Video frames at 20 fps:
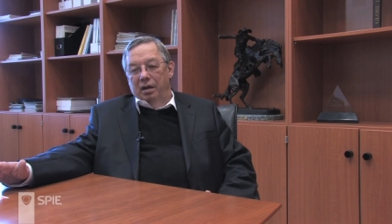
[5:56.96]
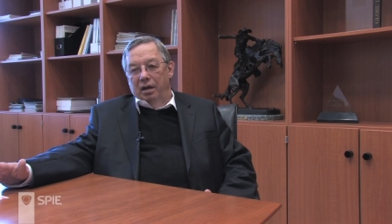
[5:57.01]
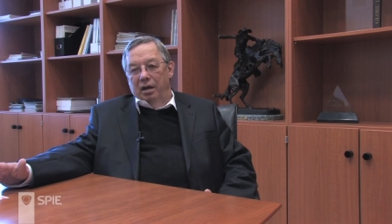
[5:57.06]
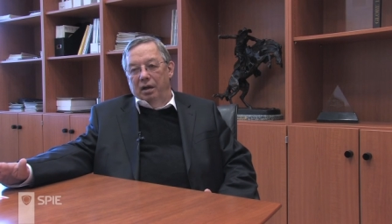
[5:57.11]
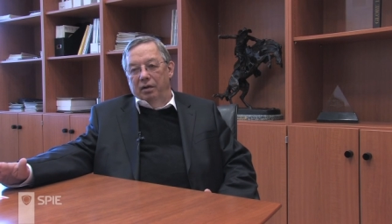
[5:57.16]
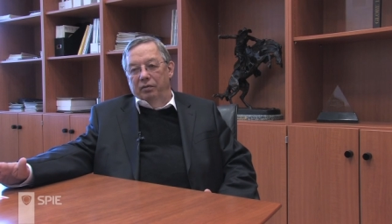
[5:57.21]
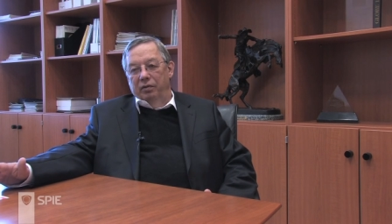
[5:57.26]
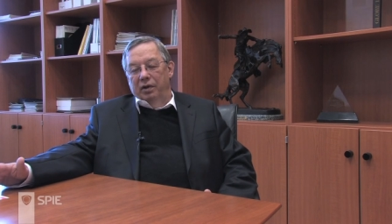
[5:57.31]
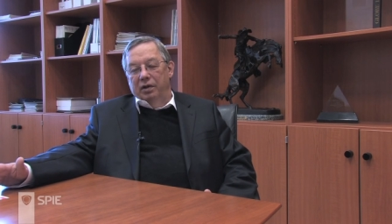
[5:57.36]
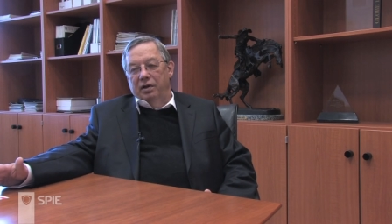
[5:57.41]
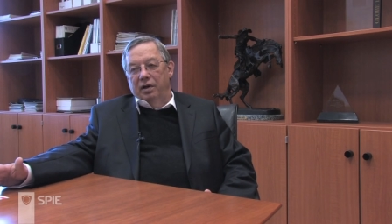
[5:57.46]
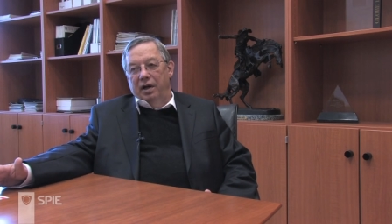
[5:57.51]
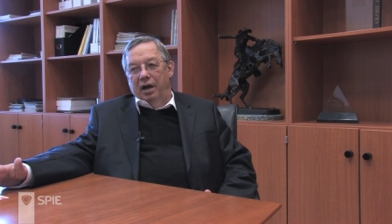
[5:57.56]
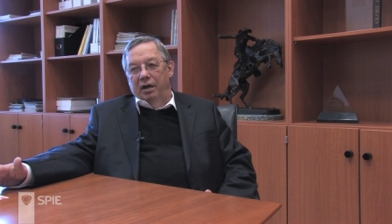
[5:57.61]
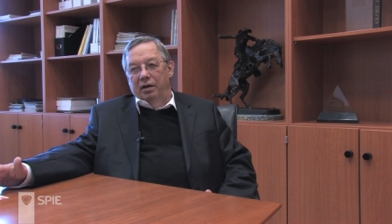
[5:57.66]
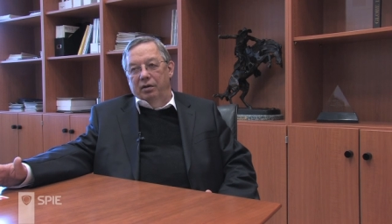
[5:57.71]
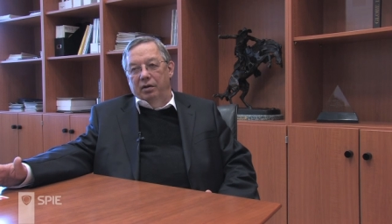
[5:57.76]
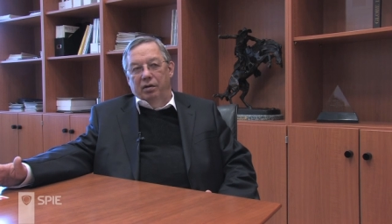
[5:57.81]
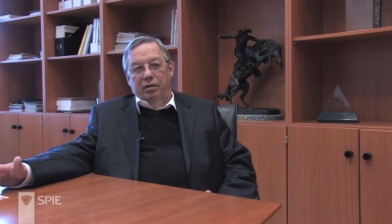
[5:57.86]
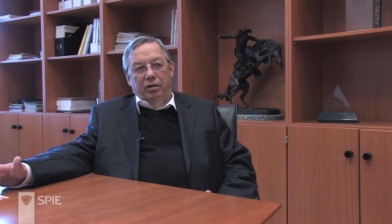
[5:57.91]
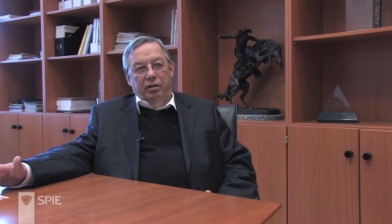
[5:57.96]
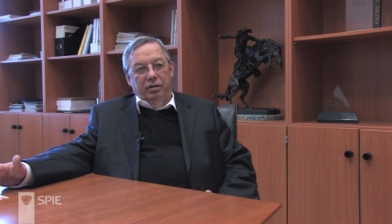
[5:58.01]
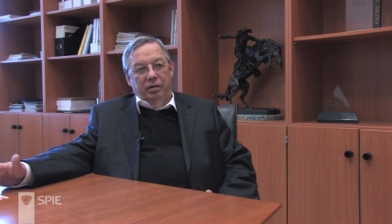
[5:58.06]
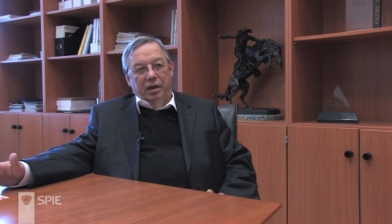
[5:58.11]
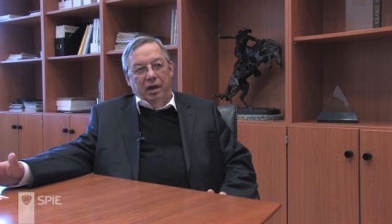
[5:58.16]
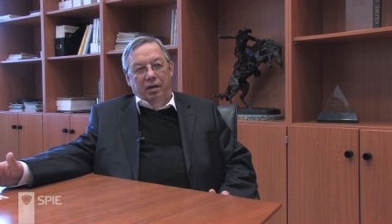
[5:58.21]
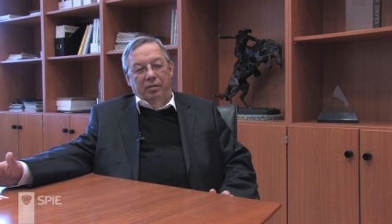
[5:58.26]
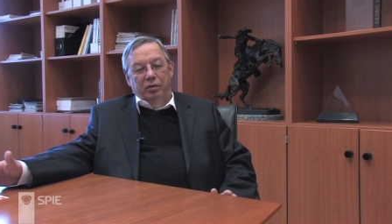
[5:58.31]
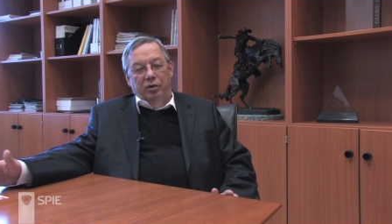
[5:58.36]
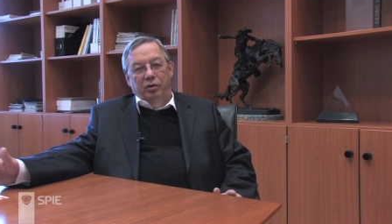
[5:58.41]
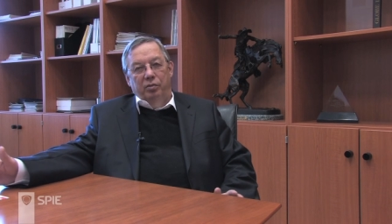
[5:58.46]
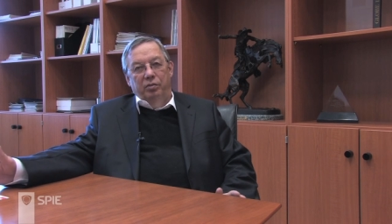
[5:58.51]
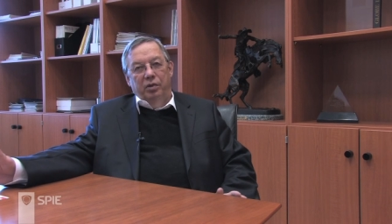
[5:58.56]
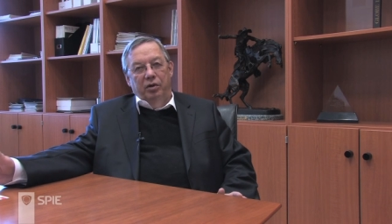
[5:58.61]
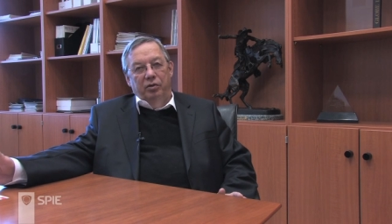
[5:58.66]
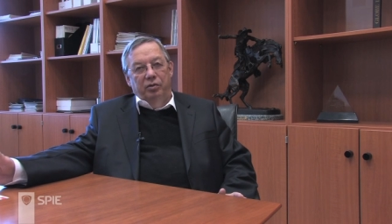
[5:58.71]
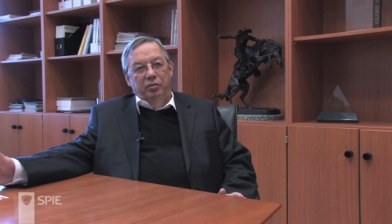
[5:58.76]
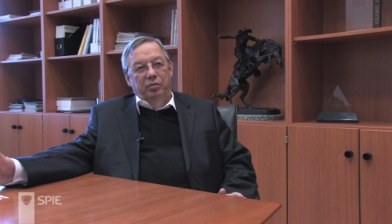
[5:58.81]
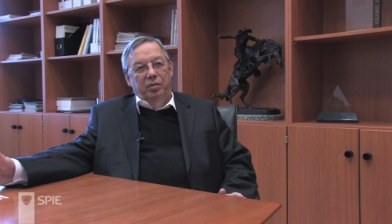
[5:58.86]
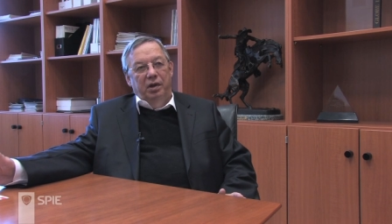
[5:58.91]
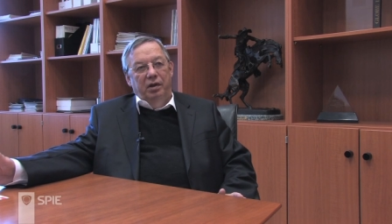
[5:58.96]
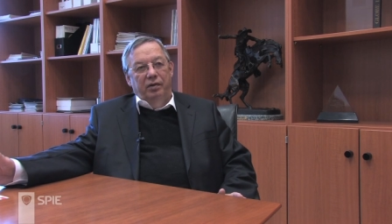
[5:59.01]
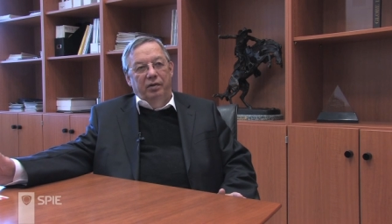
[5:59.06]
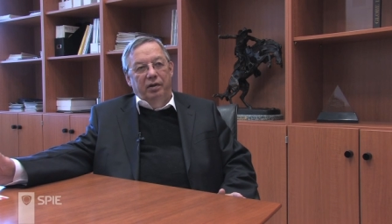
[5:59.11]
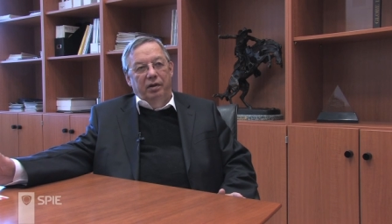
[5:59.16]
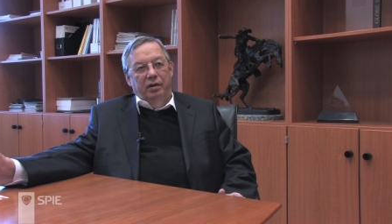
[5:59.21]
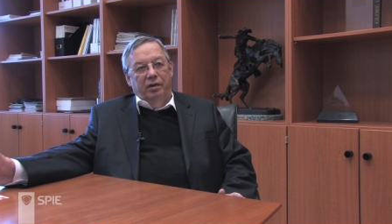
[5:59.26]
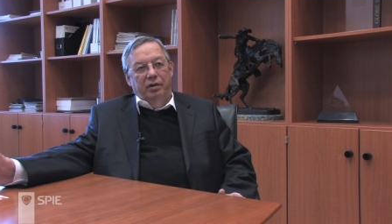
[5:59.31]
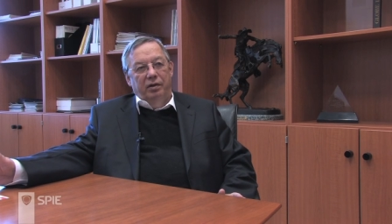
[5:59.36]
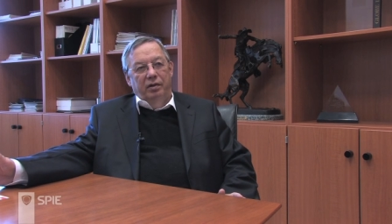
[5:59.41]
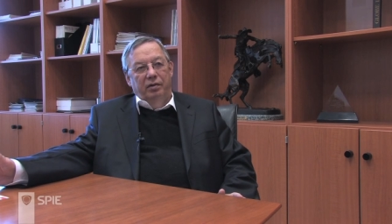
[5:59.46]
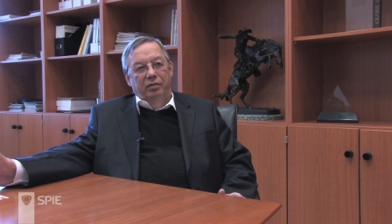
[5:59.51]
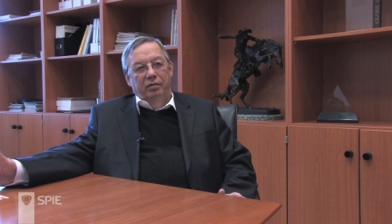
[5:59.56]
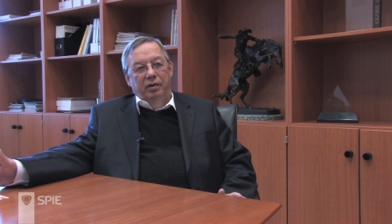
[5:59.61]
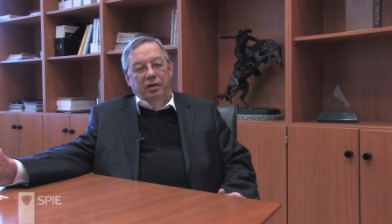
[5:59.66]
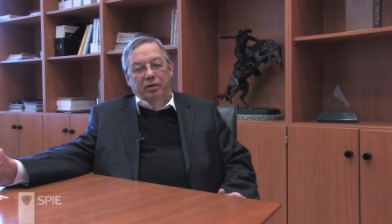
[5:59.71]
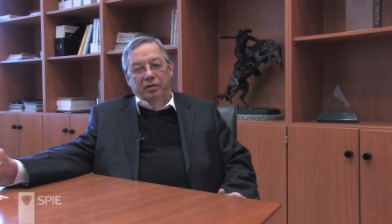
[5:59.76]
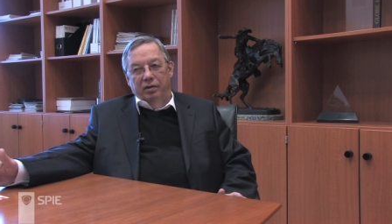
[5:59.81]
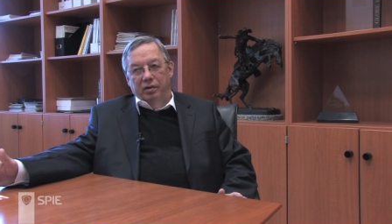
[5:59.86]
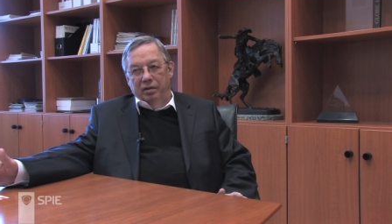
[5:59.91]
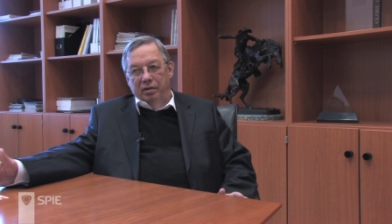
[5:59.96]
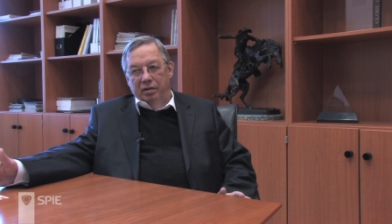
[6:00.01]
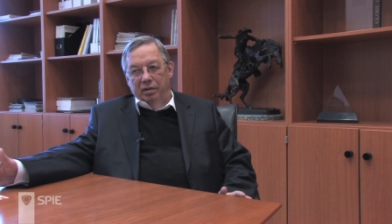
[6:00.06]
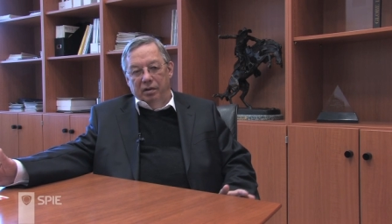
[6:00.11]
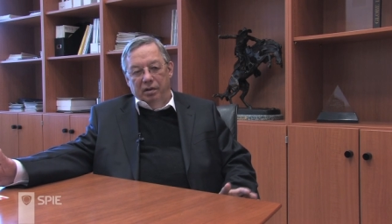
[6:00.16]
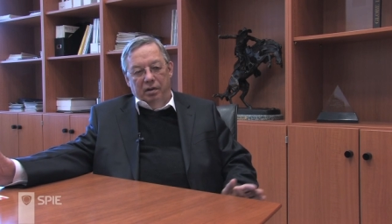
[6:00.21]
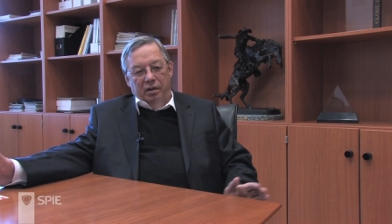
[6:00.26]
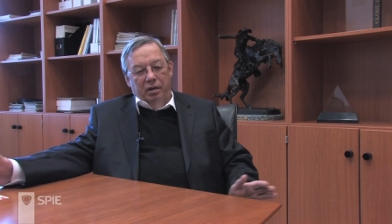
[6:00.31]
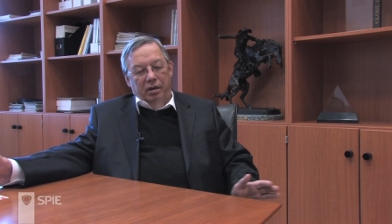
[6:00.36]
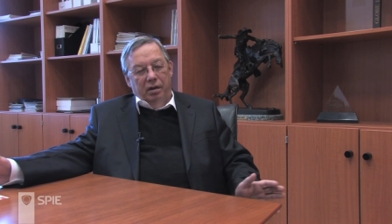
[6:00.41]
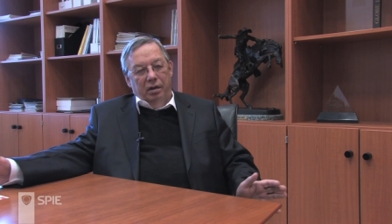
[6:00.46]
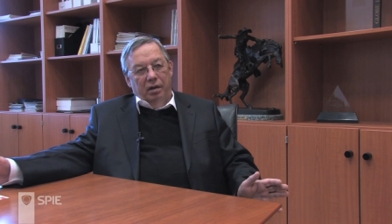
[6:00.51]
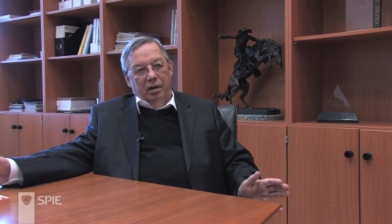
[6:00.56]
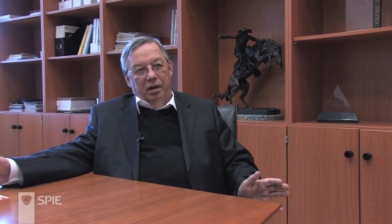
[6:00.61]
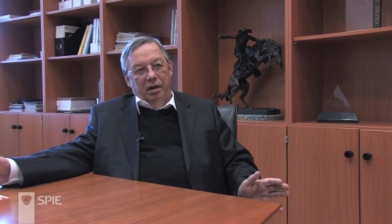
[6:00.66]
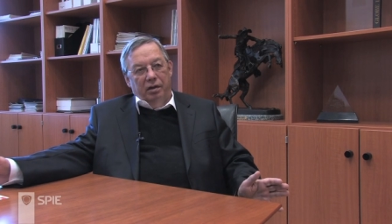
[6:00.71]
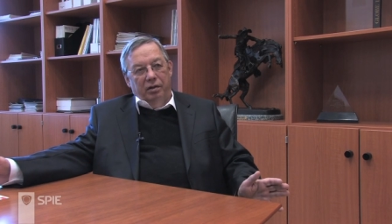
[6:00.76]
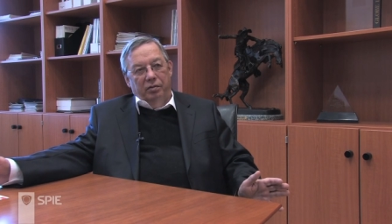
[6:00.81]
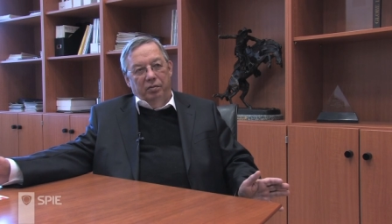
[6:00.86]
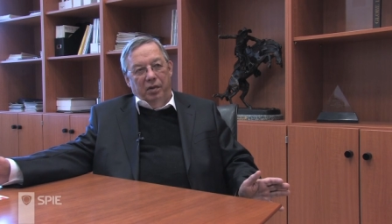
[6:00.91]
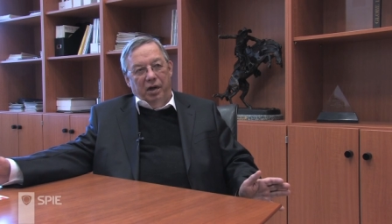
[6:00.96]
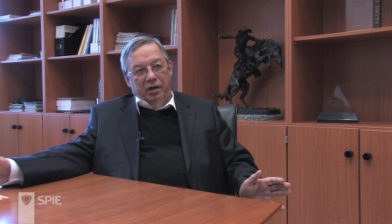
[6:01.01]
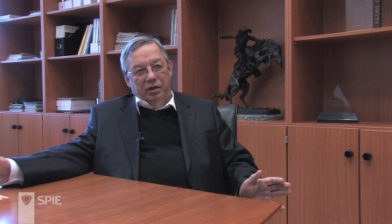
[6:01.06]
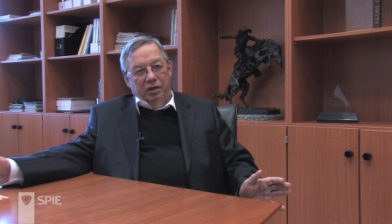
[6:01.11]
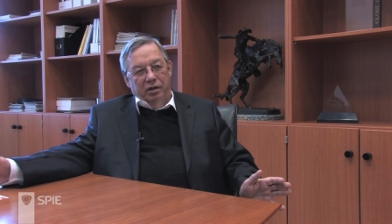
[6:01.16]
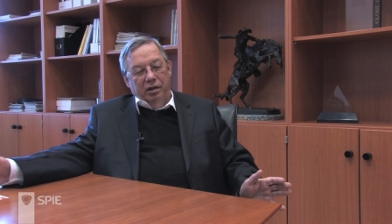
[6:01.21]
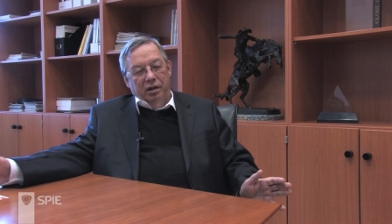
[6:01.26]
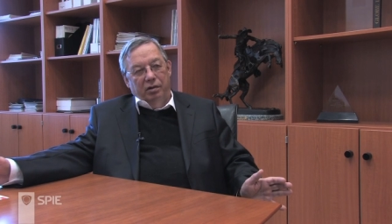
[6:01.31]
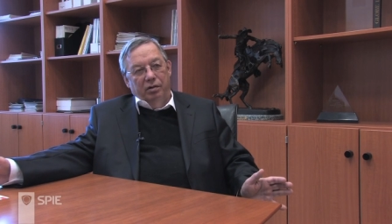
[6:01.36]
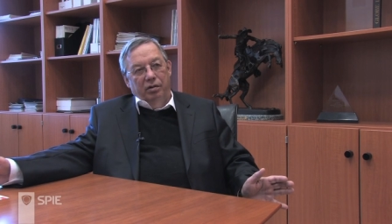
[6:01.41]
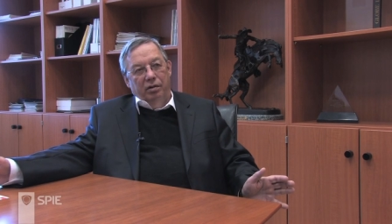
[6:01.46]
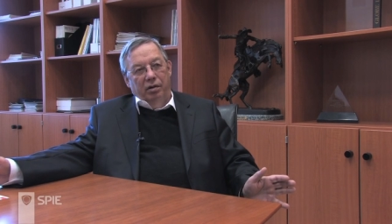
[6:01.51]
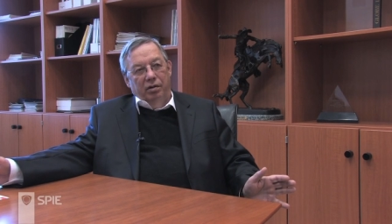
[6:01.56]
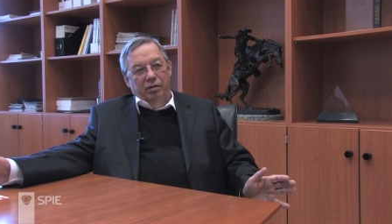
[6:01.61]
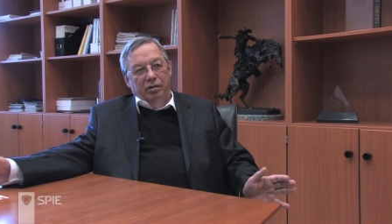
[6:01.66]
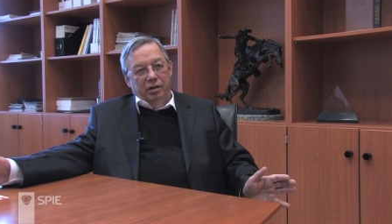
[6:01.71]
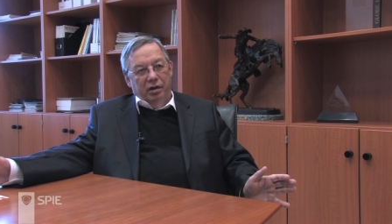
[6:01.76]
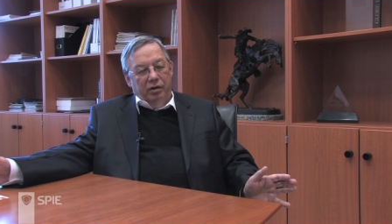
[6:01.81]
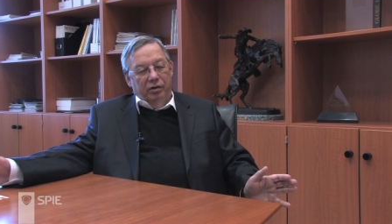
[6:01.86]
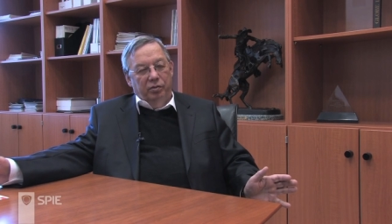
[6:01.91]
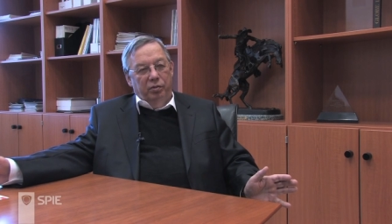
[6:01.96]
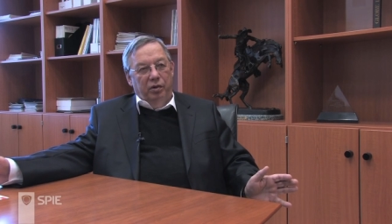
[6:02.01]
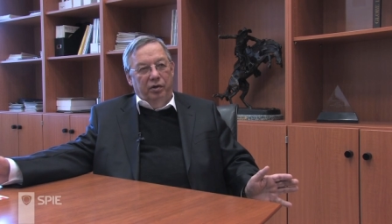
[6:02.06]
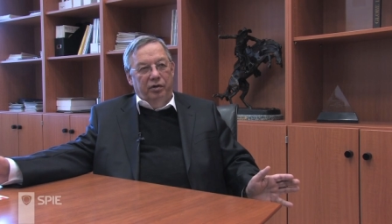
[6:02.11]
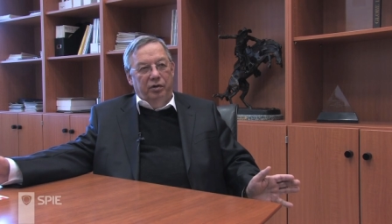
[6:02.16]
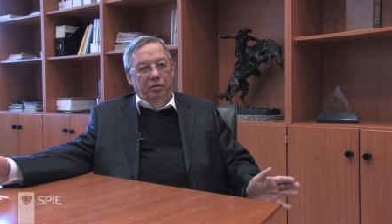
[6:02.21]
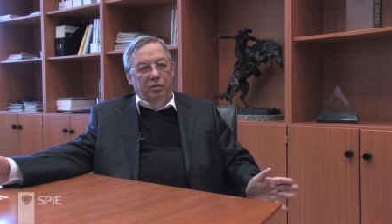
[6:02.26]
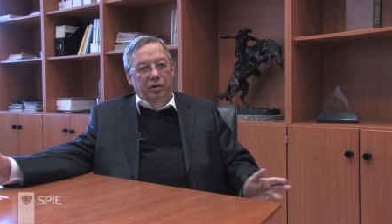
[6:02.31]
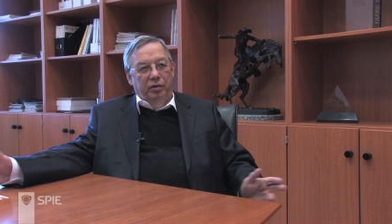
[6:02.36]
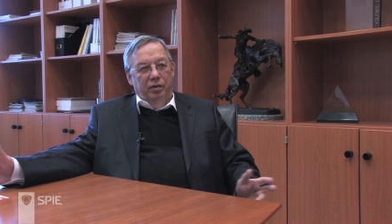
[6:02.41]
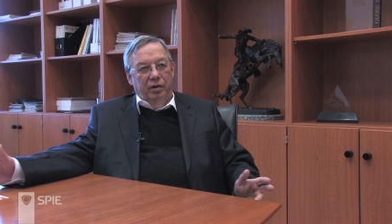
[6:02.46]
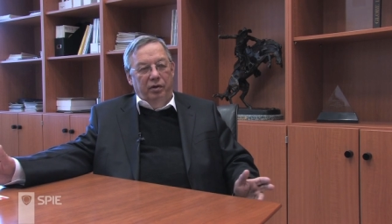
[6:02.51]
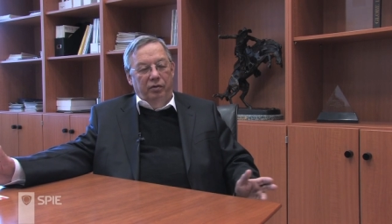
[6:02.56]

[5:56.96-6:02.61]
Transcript: and we try all time to build business with as much technology as possible